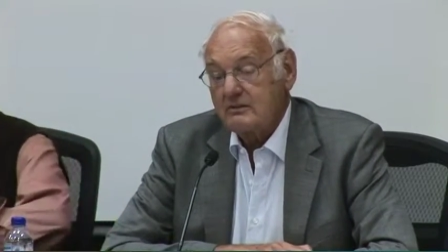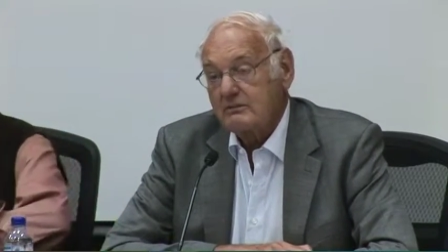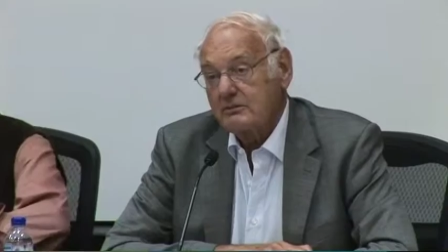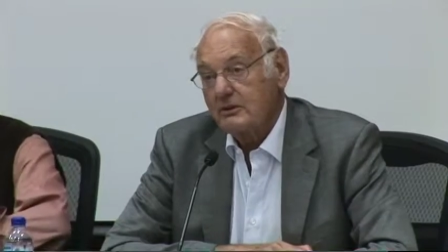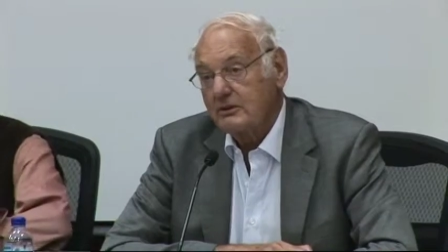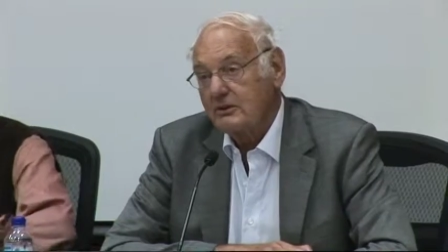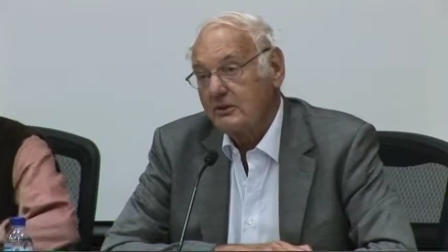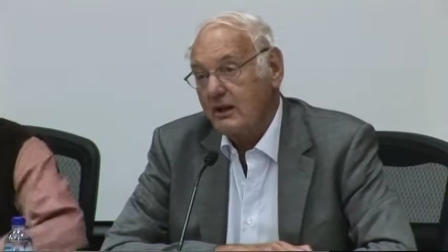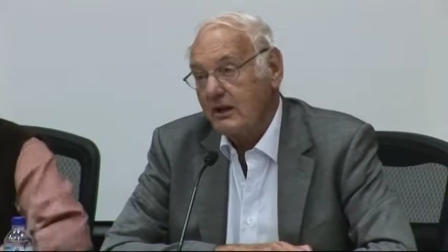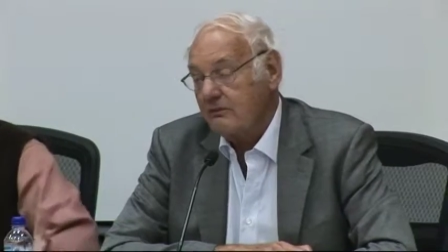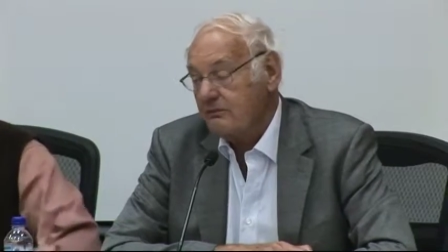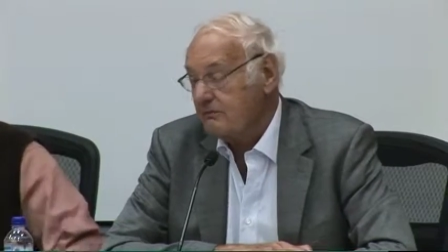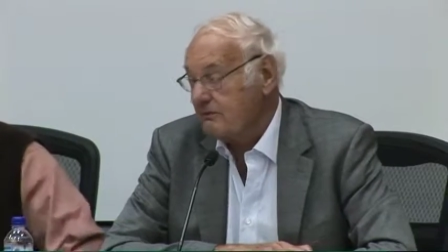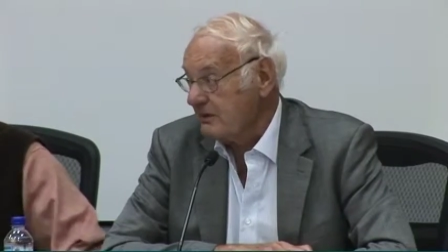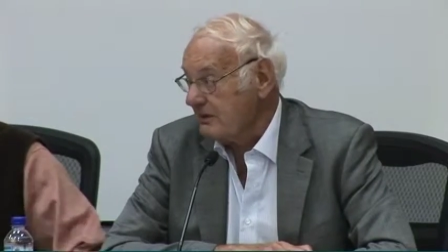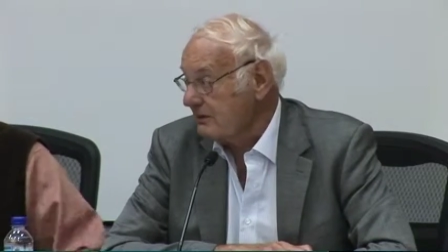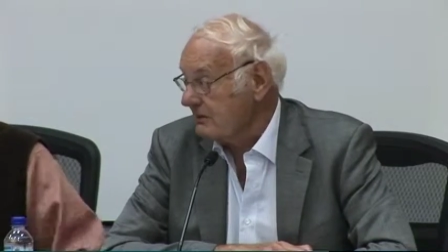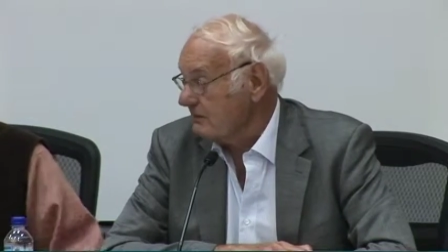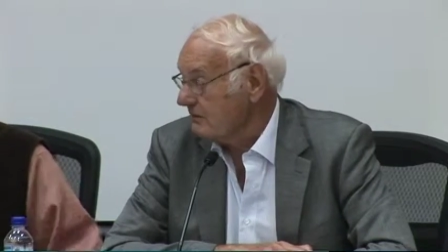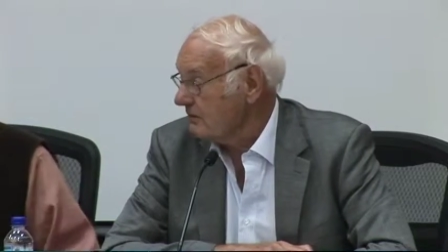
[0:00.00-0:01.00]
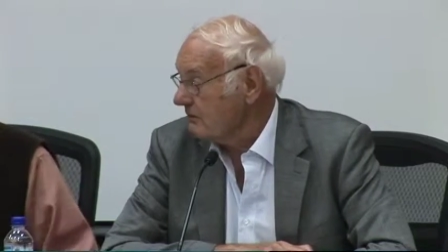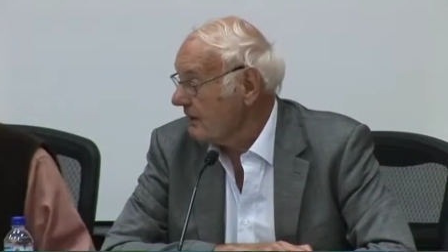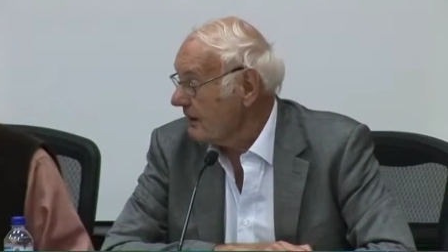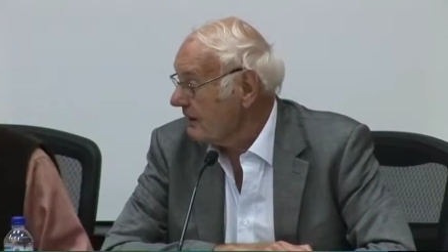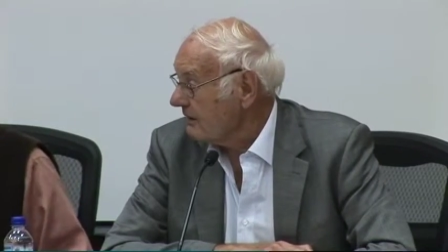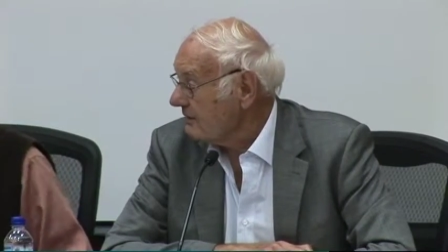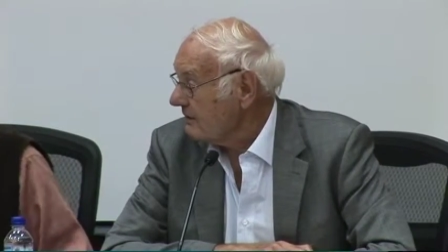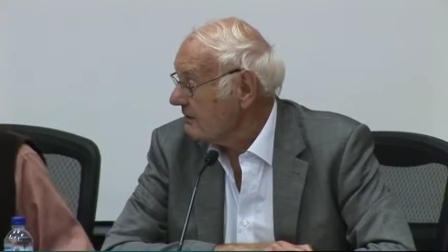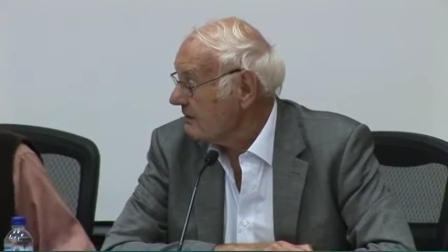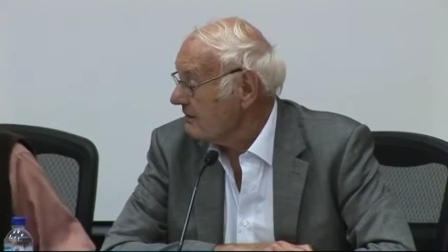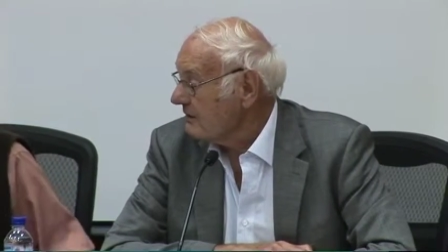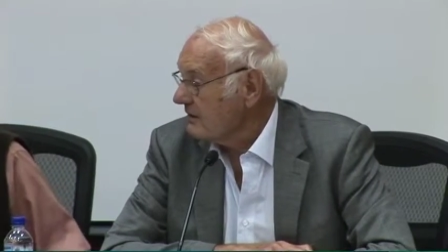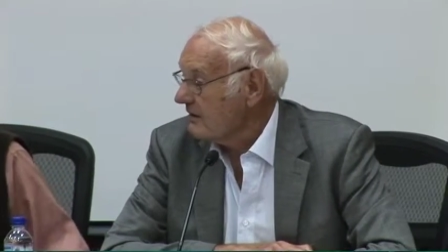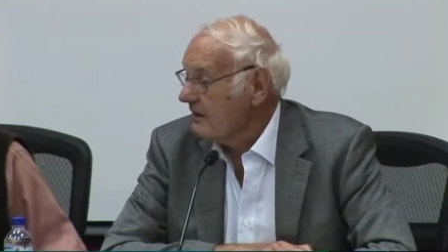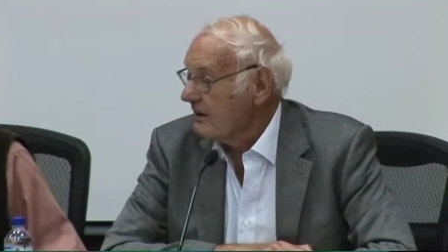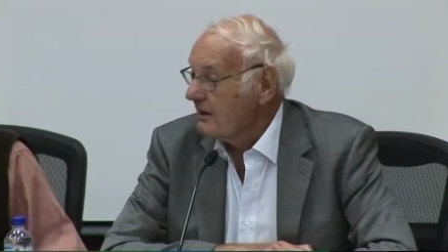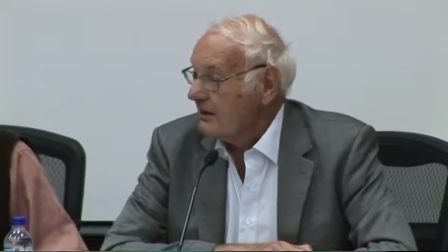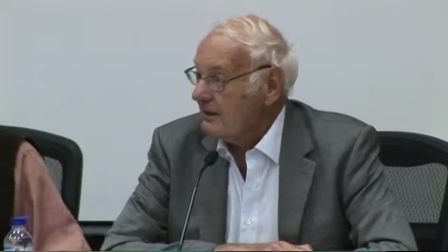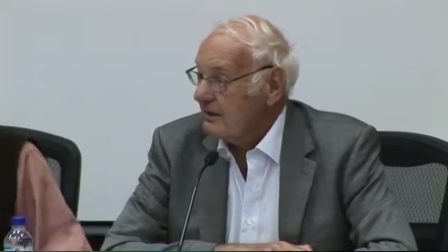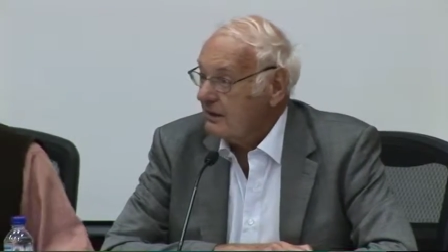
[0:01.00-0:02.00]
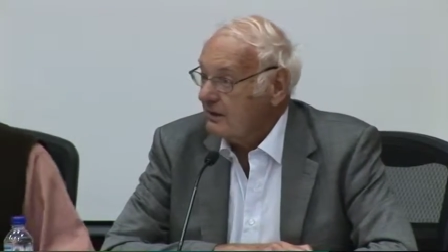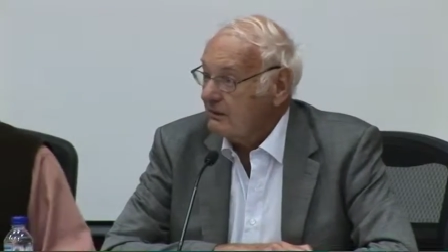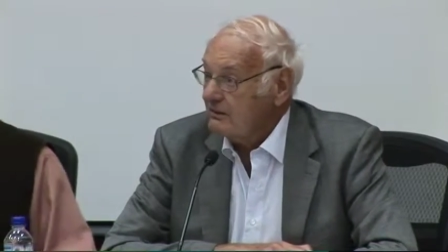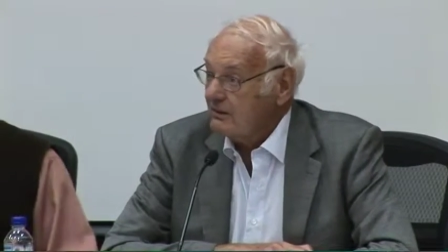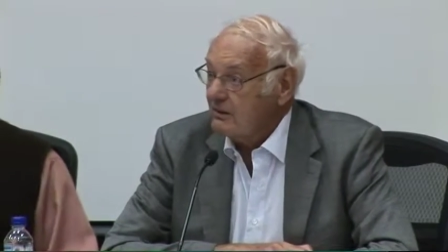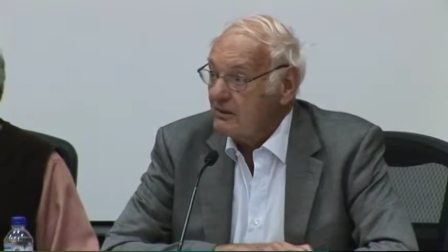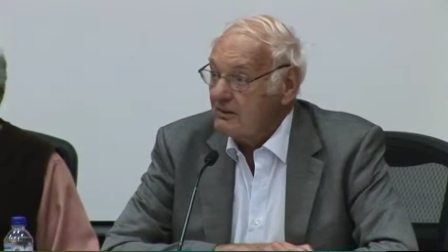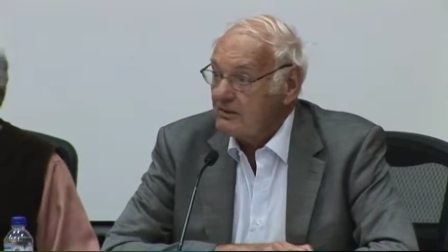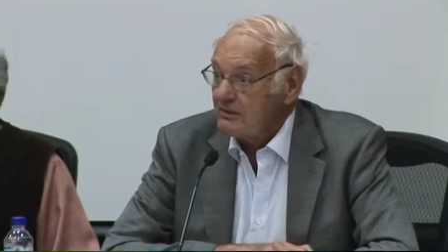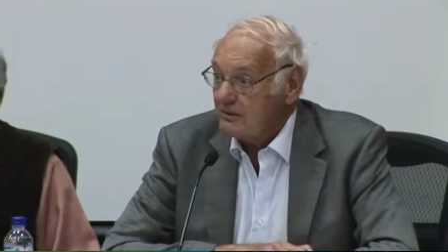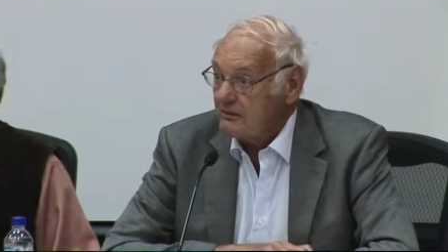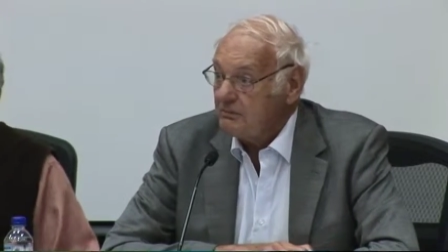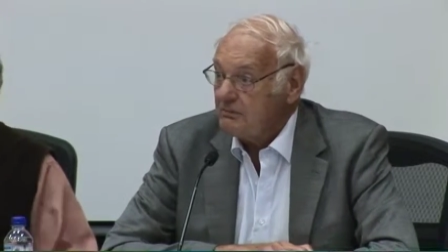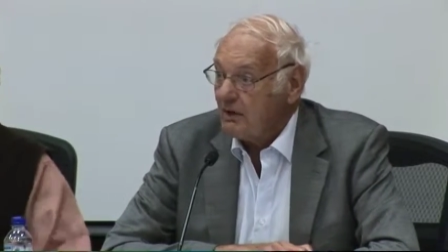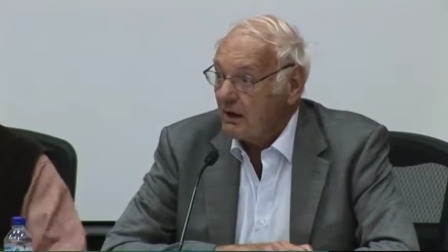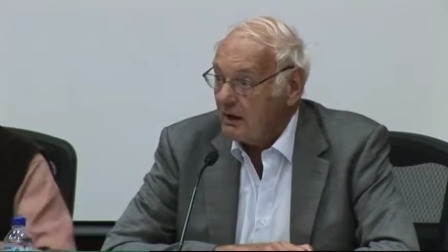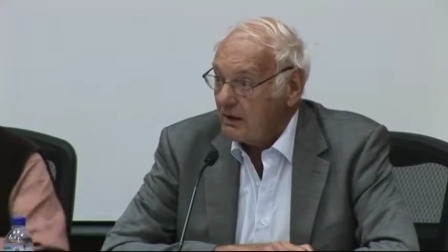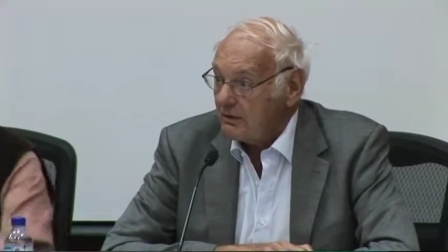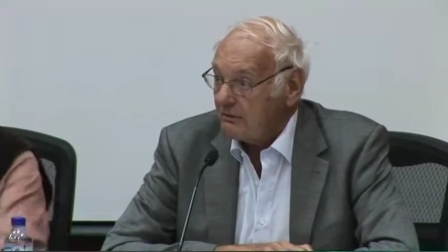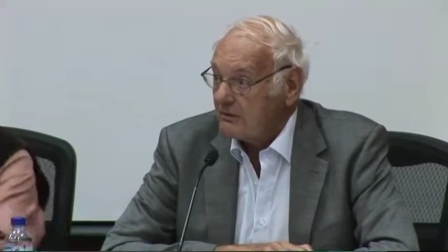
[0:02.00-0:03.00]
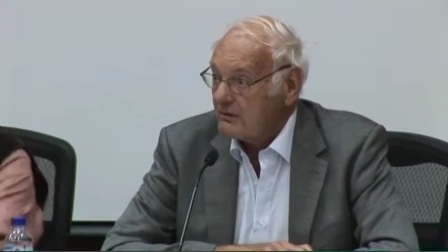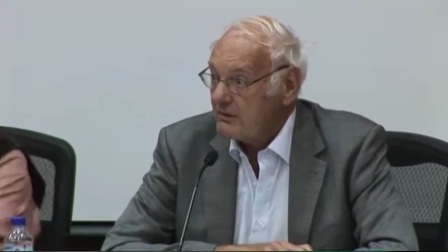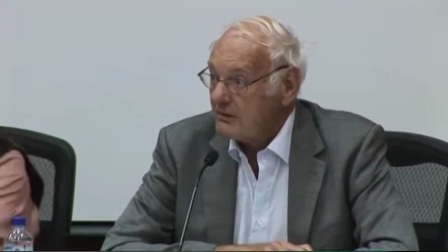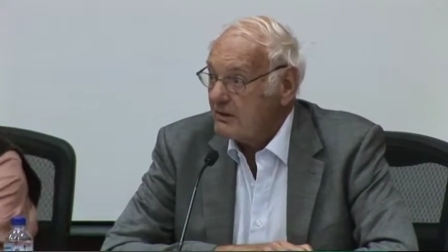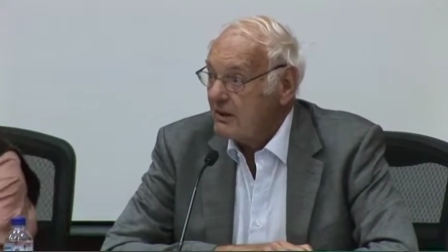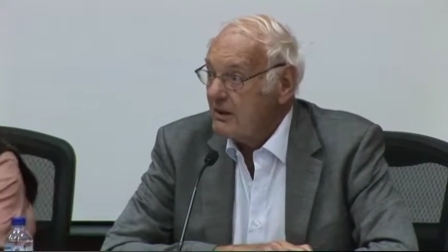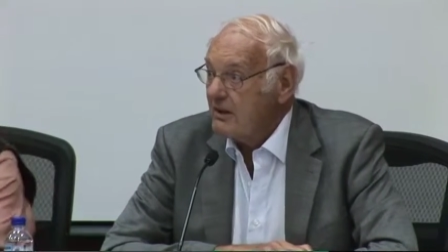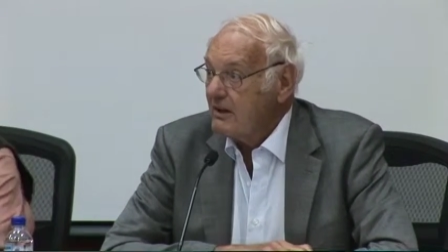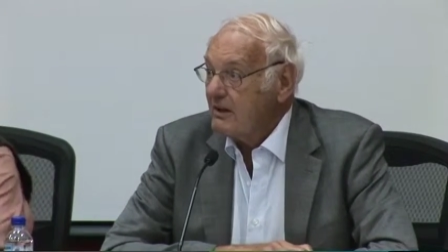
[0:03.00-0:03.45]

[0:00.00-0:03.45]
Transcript: which have been created in the past.